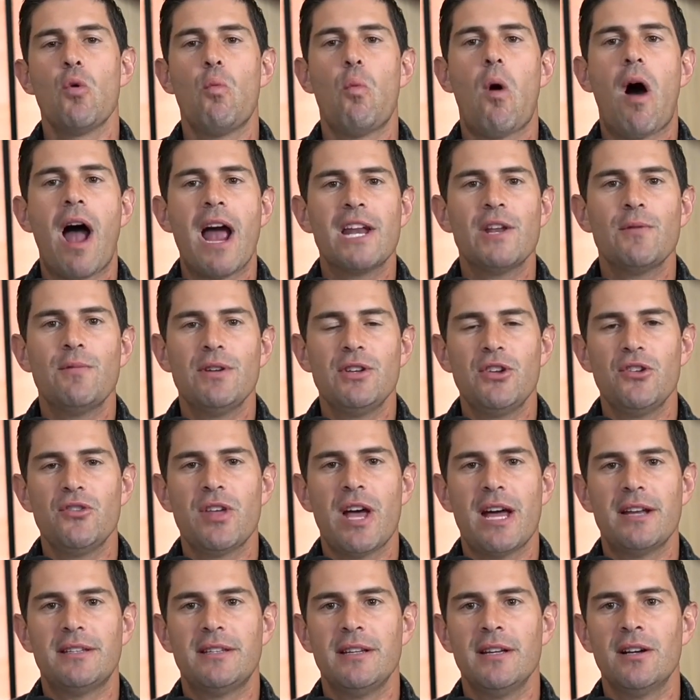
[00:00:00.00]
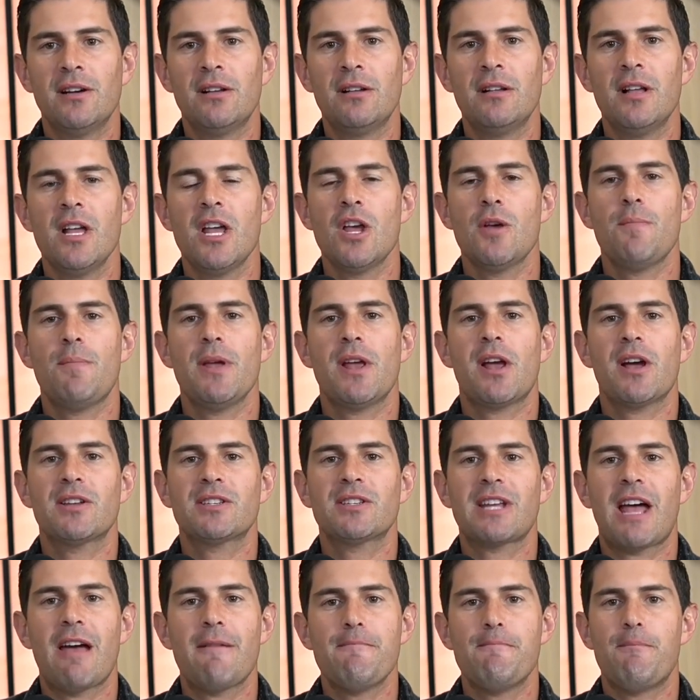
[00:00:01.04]
Why did we do that deal?
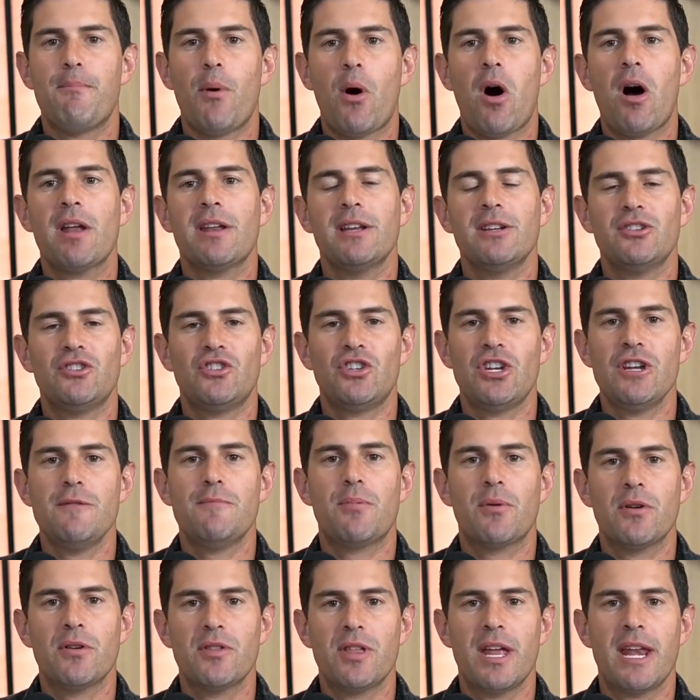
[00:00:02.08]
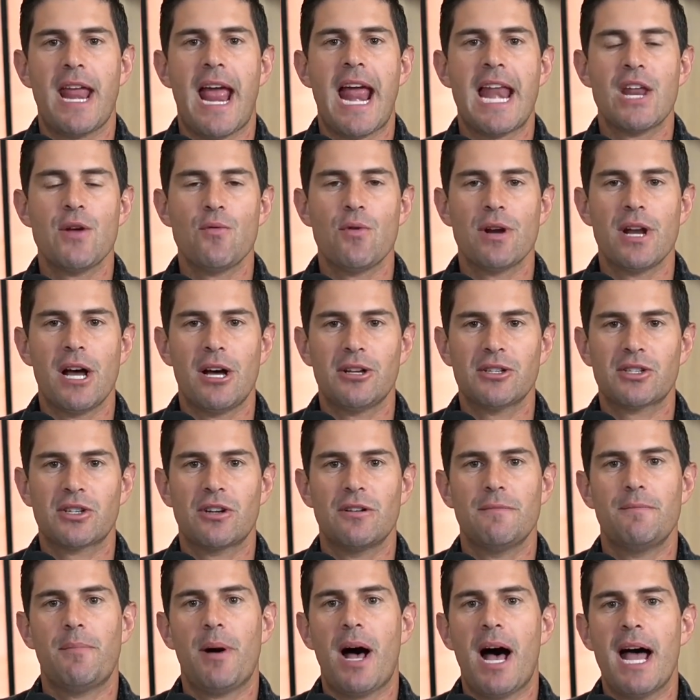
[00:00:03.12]
Because I bought it cheaper than anyone else
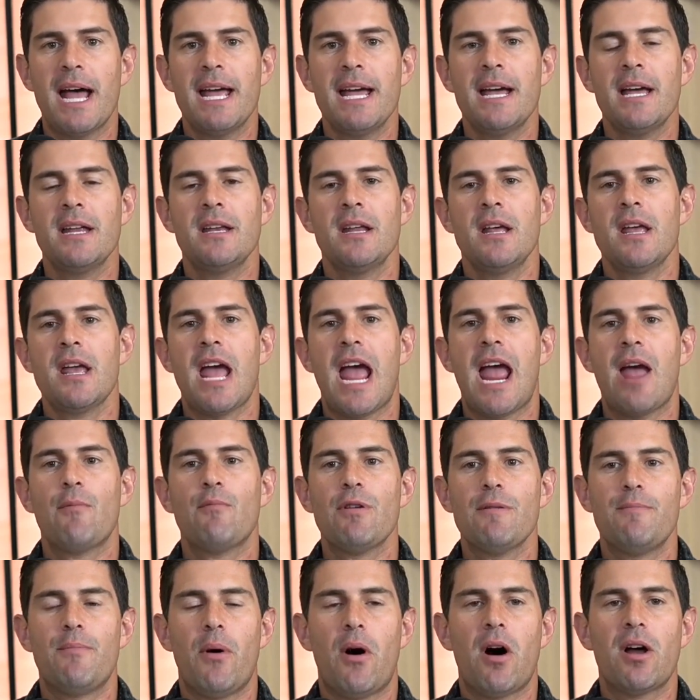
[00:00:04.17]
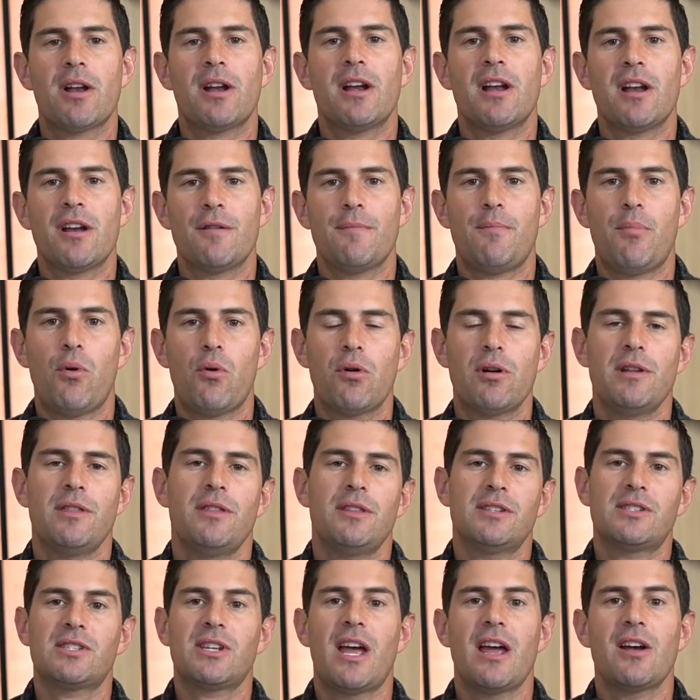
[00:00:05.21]
could buy it, and we bought it at a point in
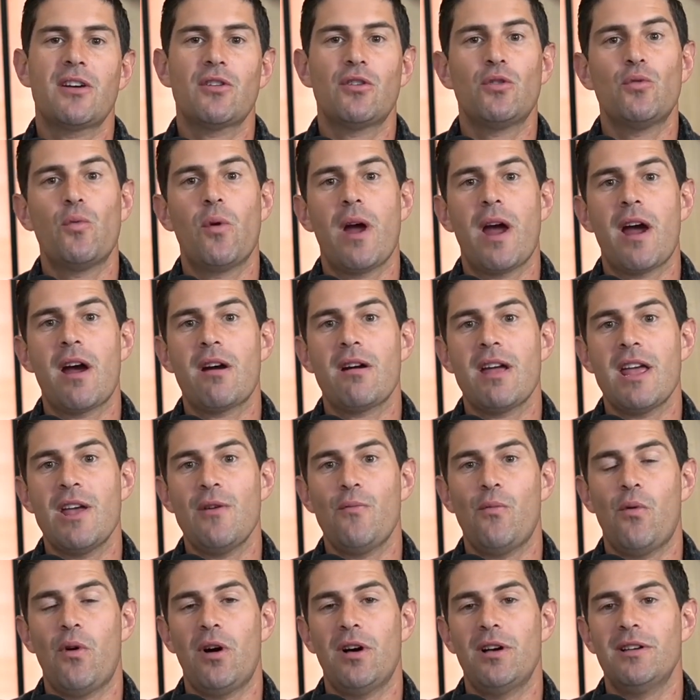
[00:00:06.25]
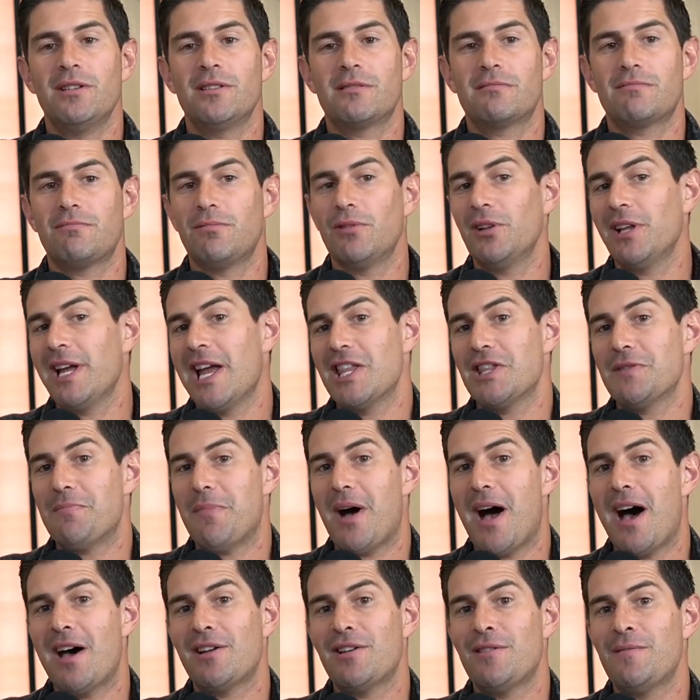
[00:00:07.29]
the cycle where it was really at the
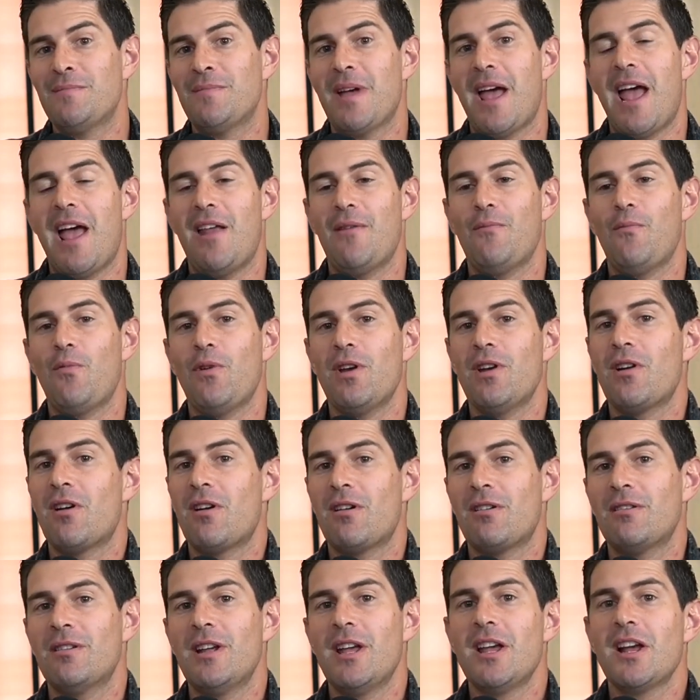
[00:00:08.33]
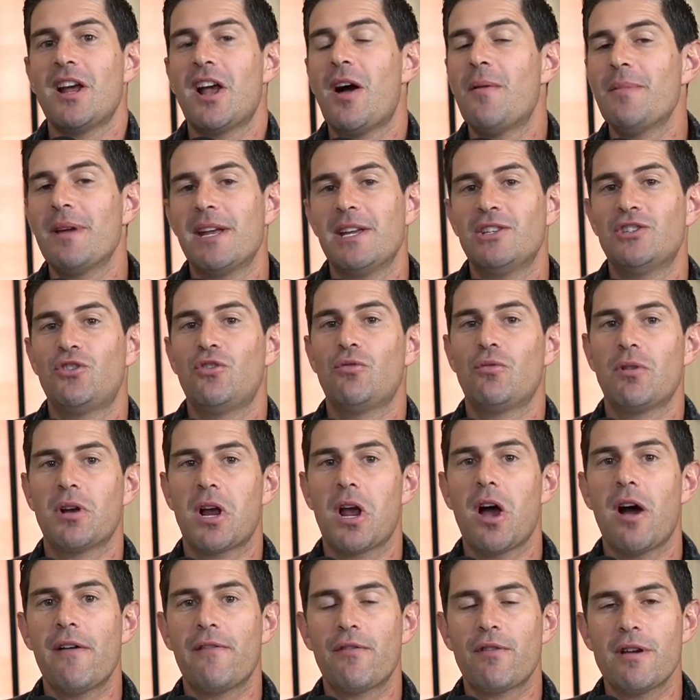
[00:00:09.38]
bottom, and we are coming into a
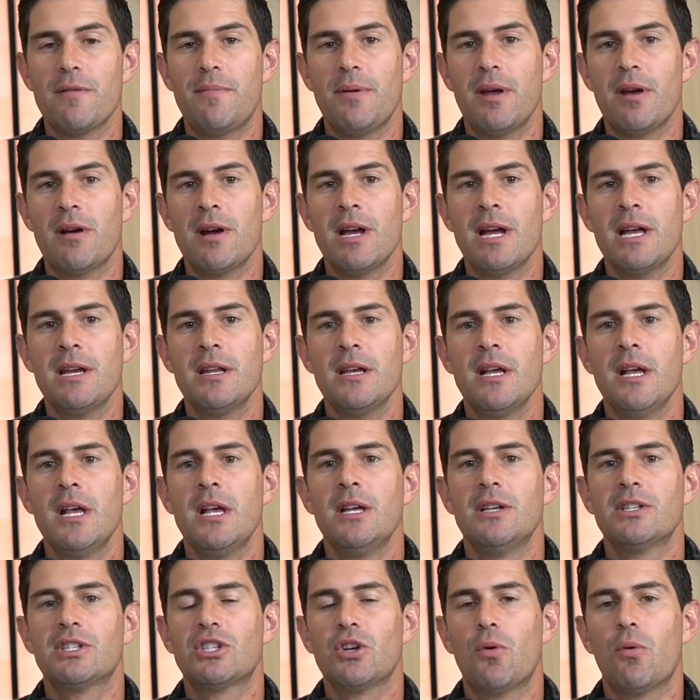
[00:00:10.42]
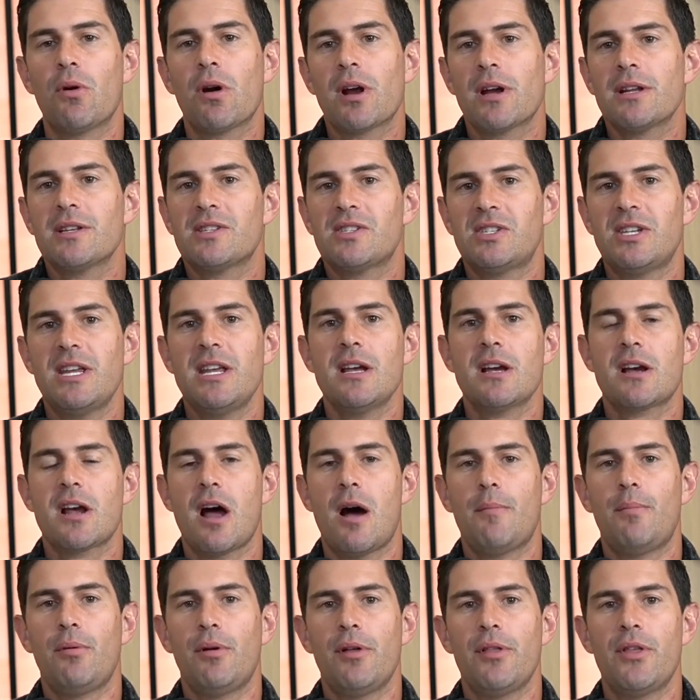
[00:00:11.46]
recovery period. So we're going to see a
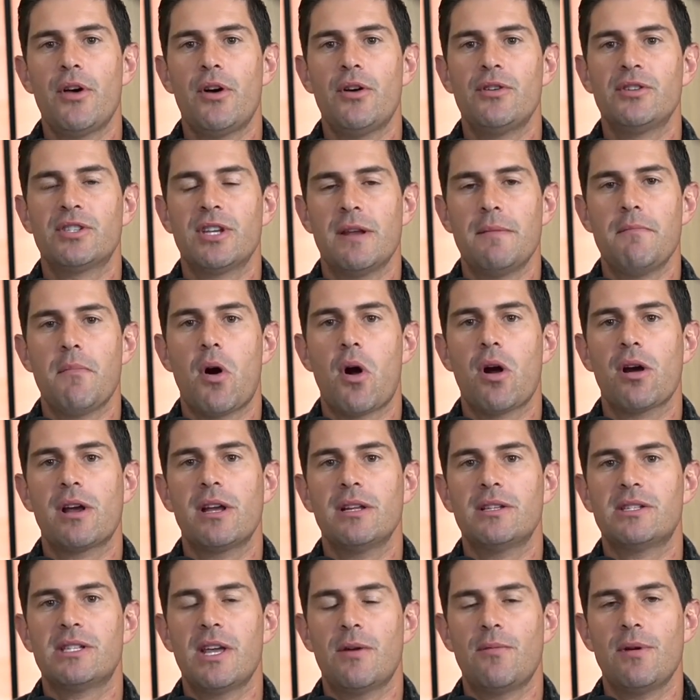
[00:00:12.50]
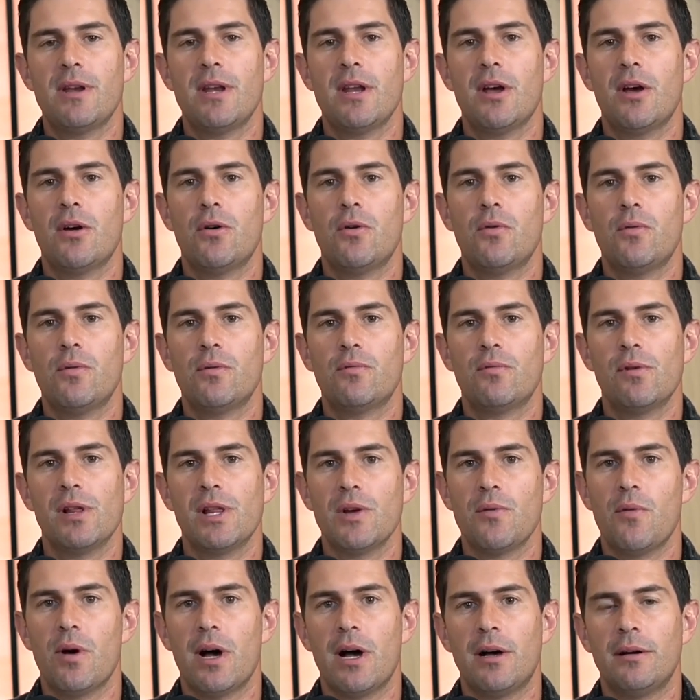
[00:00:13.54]
couple of those in markets that we know
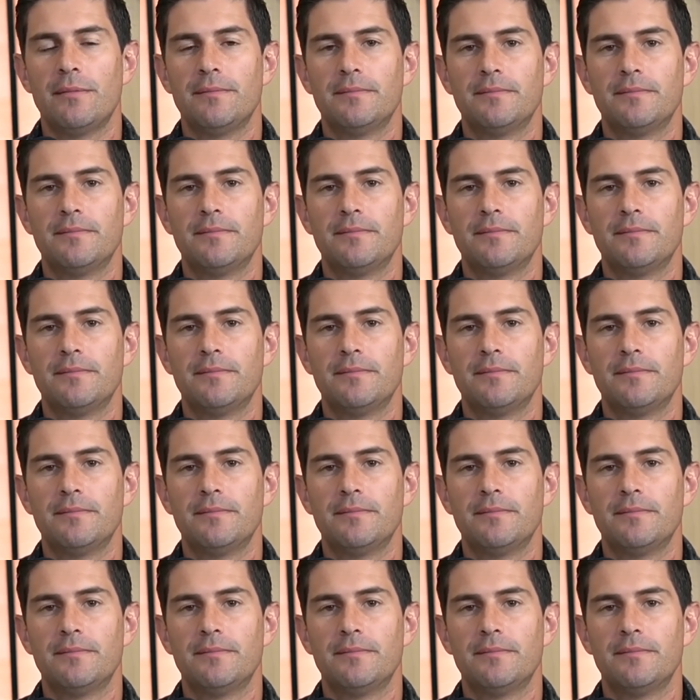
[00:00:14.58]
really well.